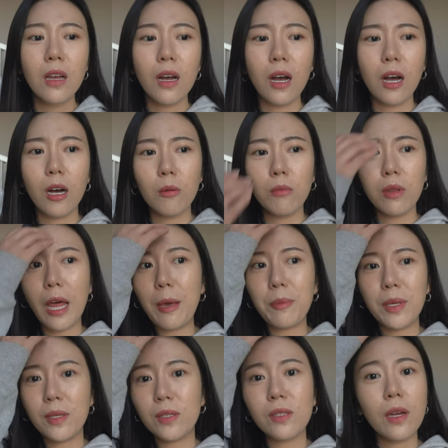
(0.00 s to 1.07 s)
um, let
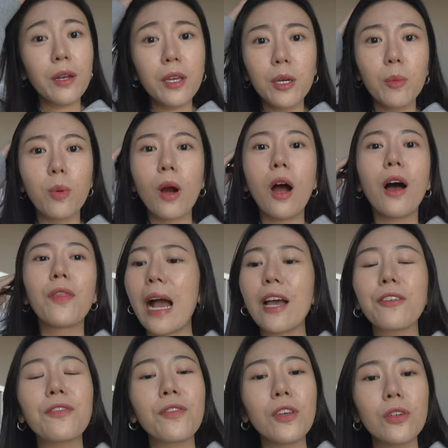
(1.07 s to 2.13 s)
me study abroad.
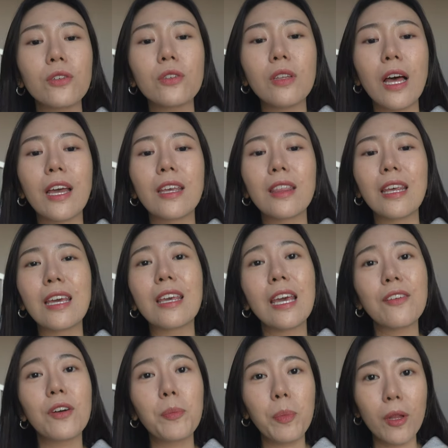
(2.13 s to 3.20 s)
I feel like they
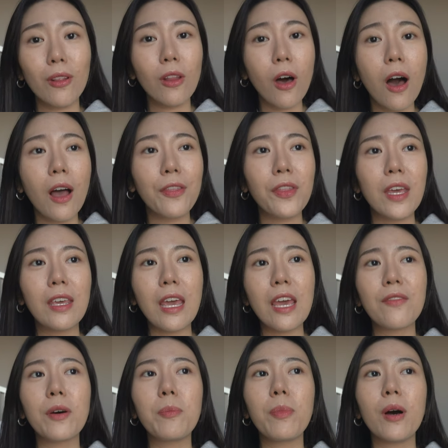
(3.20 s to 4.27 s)
gave up a lot. They
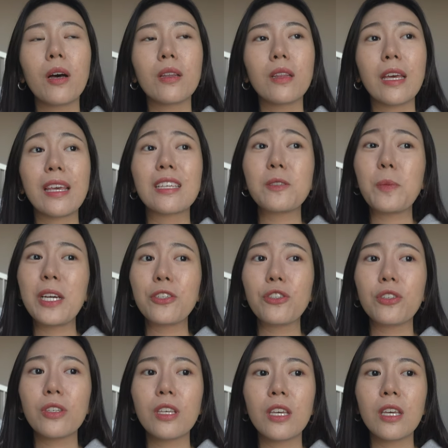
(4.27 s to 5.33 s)
gave up, like
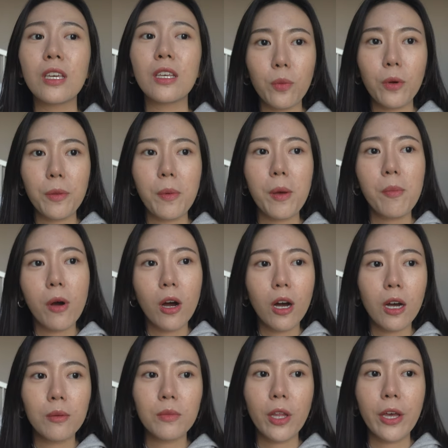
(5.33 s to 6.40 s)
especially with my mom,